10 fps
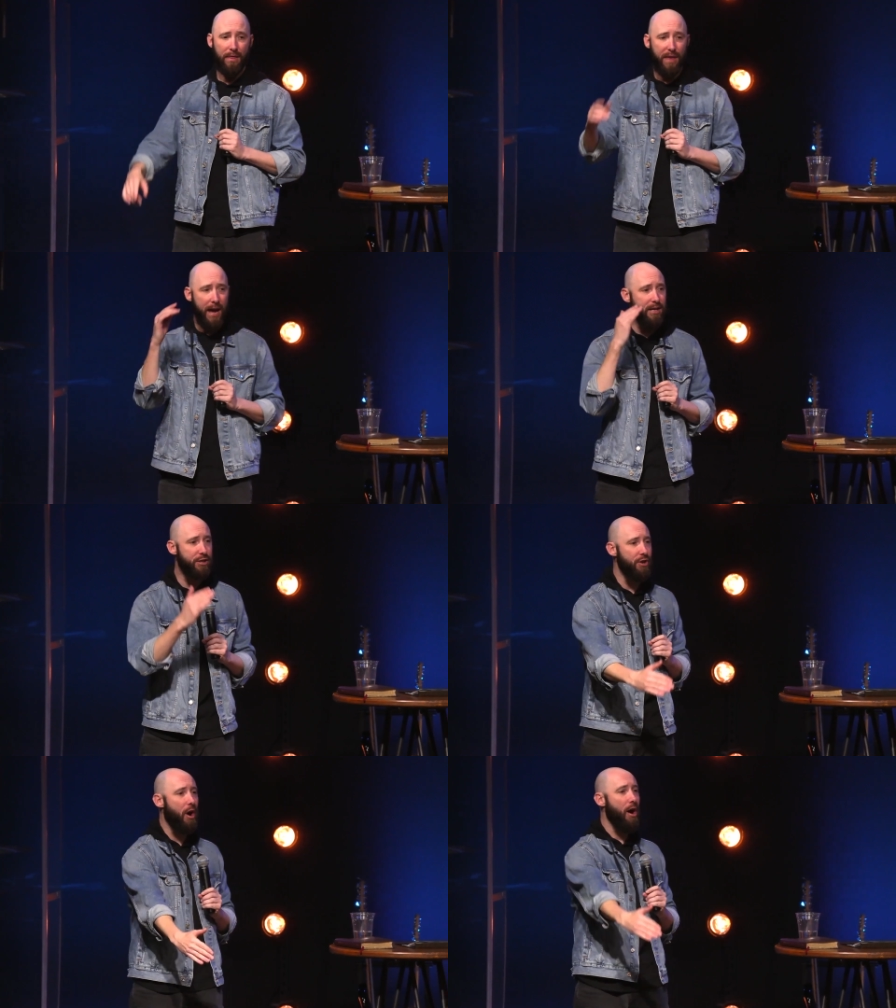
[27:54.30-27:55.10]
That is
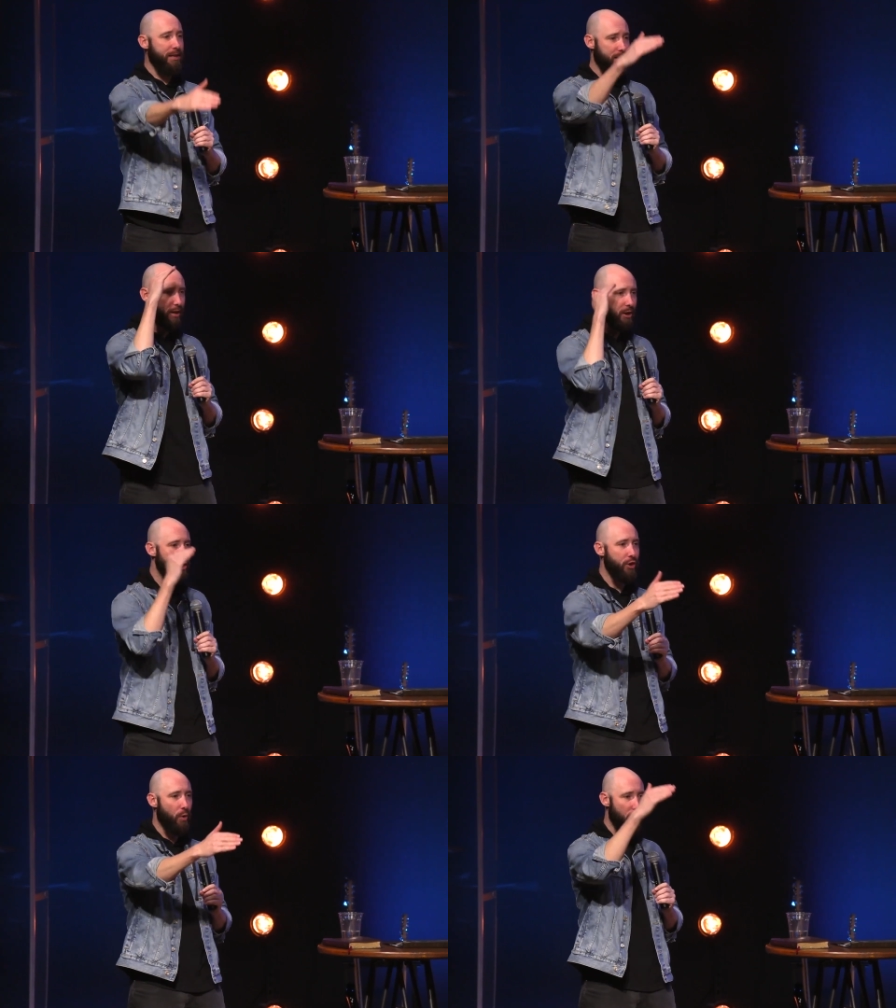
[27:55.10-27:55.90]
not
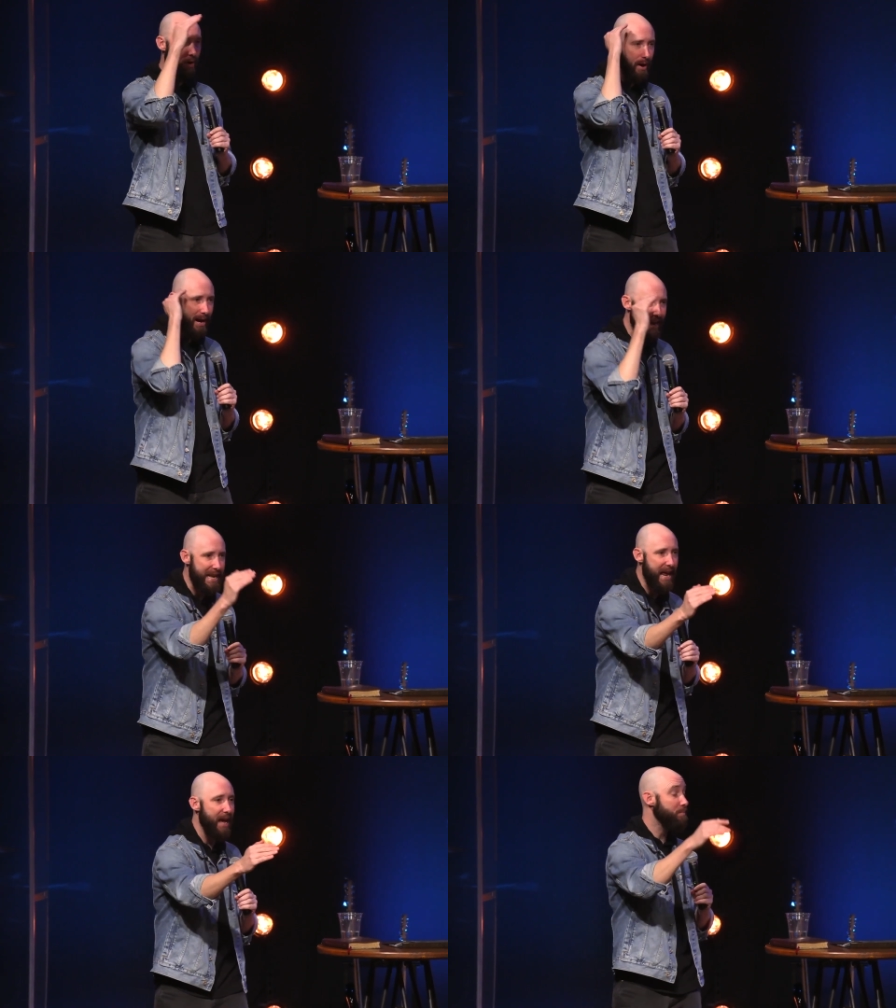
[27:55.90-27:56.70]
your
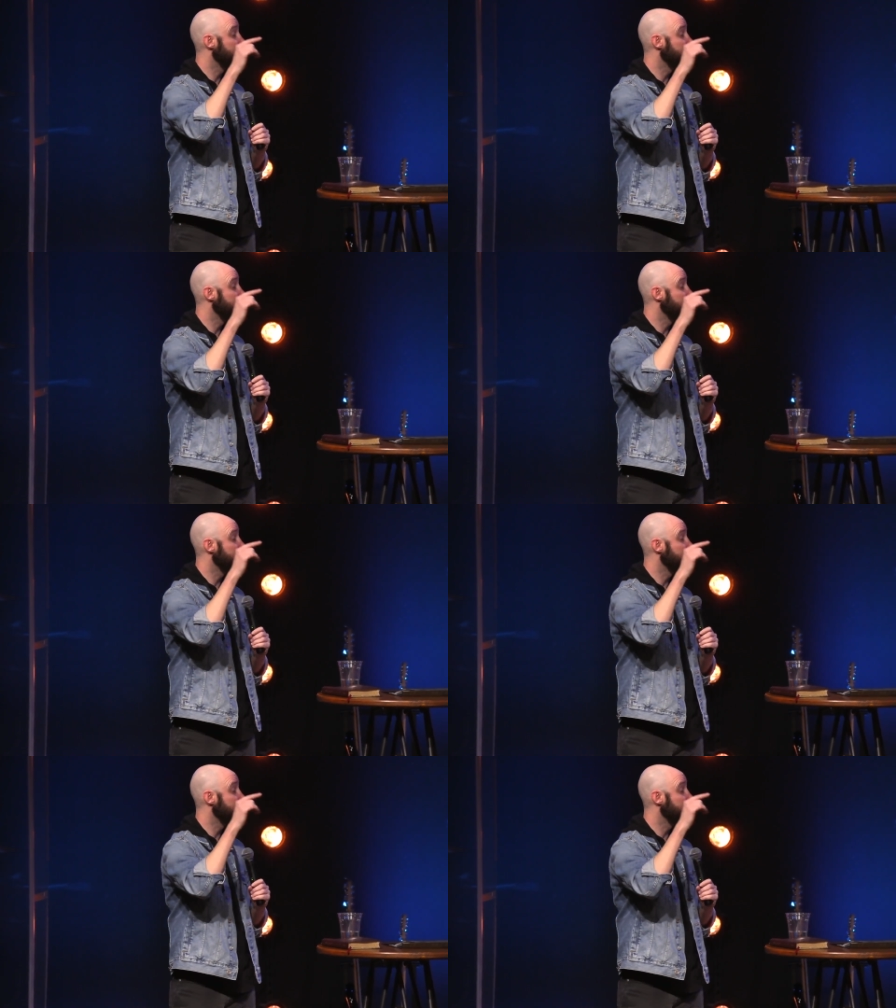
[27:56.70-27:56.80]
name.